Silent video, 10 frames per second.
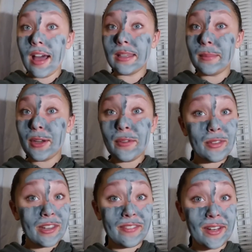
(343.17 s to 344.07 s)
let me know if you
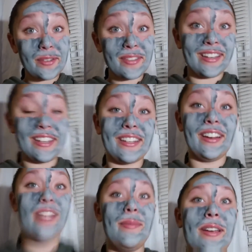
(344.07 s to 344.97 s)
like videos in the desk
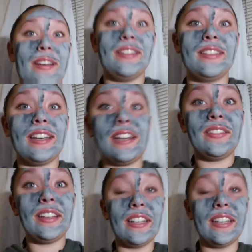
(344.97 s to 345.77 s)
area because I have like an